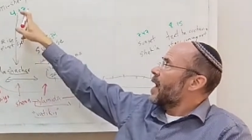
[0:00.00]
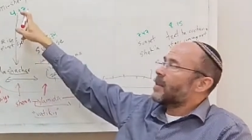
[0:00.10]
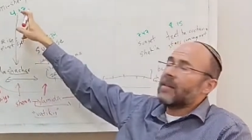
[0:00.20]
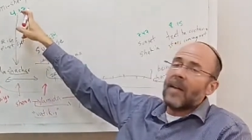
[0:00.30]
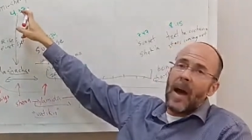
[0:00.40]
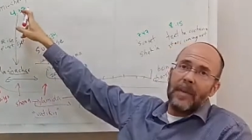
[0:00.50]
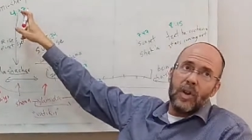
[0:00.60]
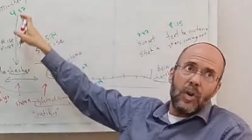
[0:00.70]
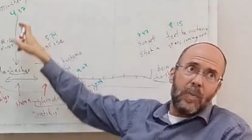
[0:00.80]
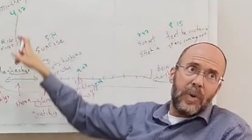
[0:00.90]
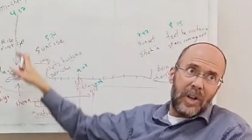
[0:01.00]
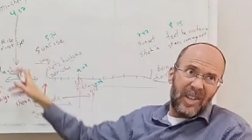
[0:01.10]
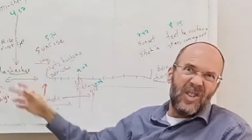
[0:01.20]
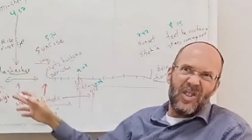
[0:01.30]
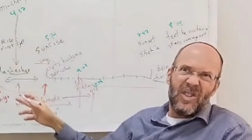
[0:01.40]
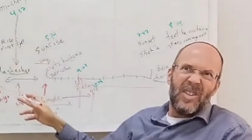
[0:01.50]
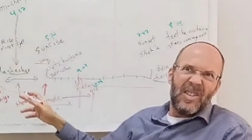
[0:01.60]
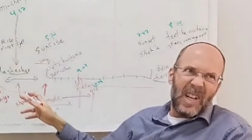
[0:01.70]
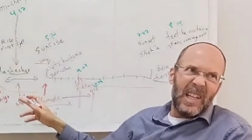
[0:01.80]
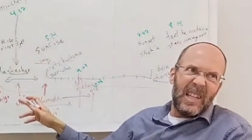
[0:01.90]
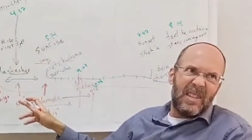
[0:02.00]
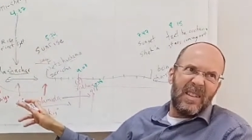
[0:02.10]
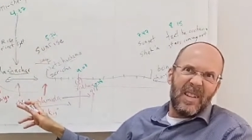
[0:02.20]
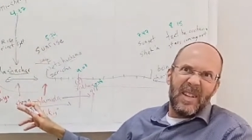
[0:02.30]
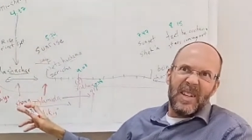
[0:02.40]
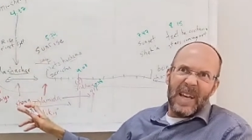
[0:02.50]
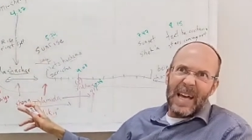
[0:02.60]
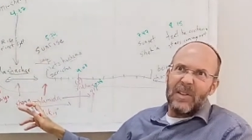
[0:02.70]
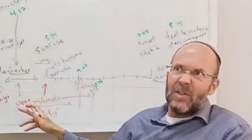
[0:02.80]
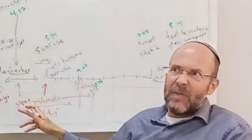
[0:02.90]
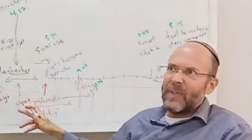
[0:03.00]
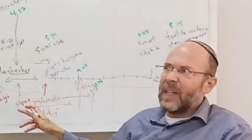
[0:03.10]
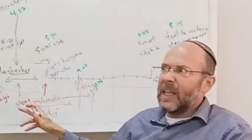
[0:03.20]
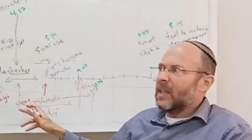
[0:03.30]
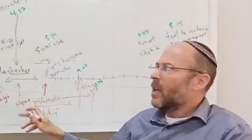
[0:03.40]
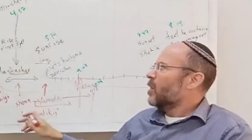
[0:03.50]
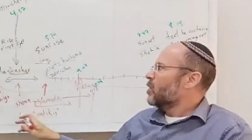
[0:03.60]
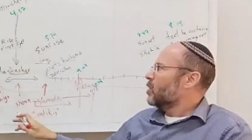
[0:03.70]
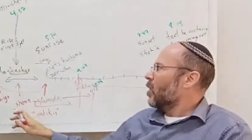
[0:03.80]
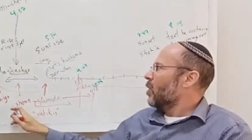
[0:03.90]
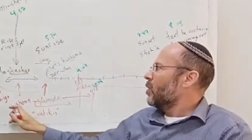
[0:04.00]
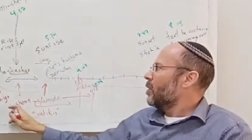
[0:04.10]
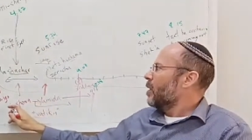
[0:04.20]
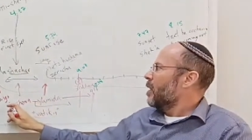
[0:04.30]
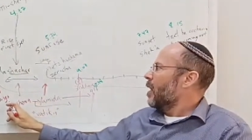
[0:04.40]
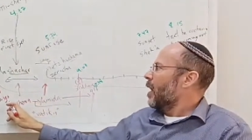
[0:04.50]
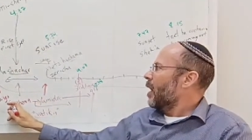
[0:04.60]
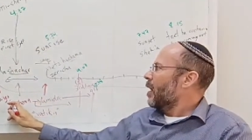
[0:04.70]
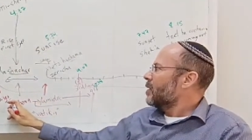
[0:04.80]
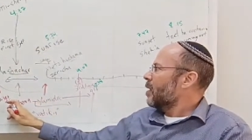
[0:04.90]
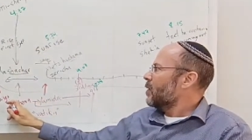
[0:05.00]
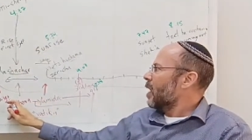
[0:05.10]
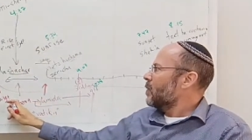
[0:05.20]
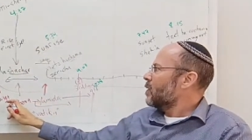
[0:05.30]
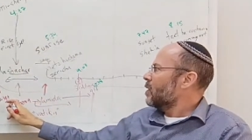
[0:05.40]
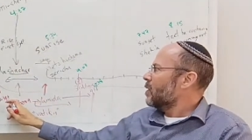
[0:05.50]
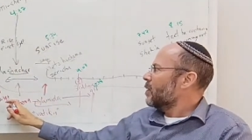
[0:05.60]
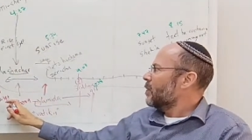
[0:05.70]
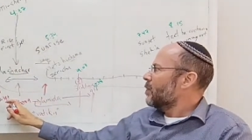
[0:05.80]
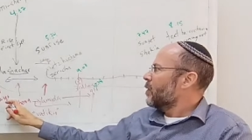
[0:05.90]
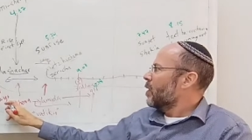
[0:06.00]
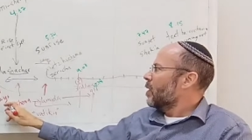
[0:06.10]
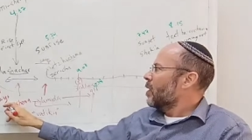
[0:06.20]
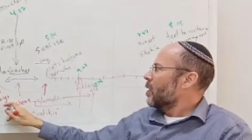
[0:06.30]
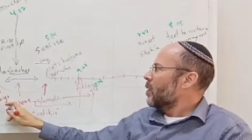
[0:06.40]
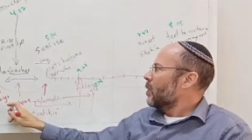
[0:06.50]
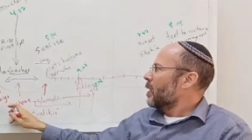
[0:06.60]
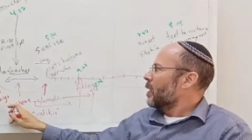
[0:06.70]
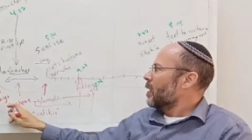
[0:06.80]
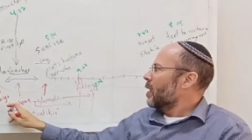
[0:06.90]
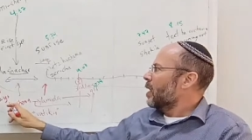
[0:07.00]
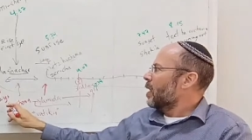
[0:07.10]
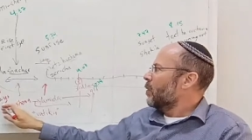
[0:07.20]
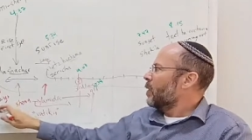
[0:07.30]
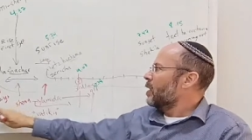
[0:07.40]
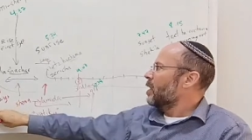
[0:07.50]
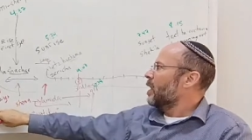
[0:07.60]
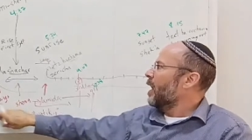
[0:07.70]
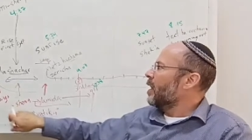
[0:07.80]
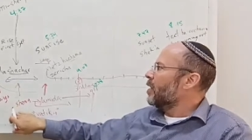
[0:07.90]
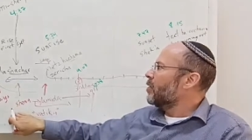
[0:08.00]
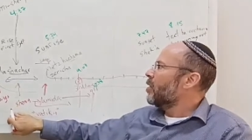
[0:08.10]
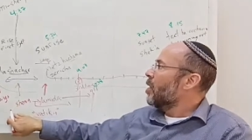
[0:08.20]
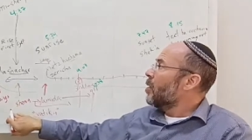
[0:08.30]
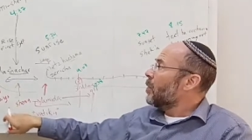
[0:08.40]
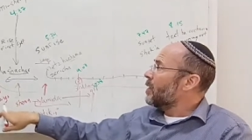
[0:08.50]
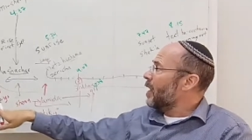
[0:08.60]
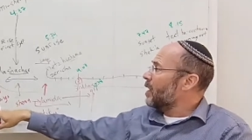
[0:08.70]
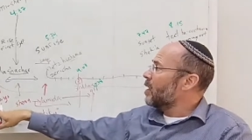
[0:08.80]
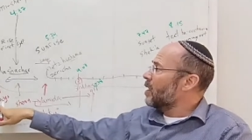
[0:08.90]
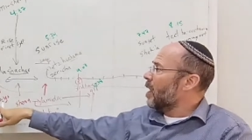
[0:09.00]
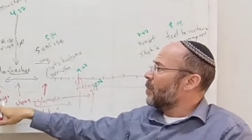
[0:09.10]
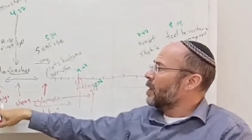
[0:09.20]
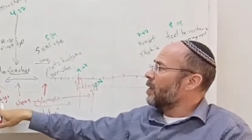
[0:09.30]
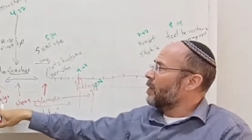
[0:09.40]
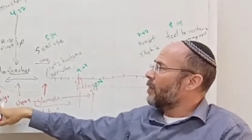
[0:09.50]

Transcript: at the time that you could put on your talit and your tefillin. So sometimes we delay it. But technically, I believe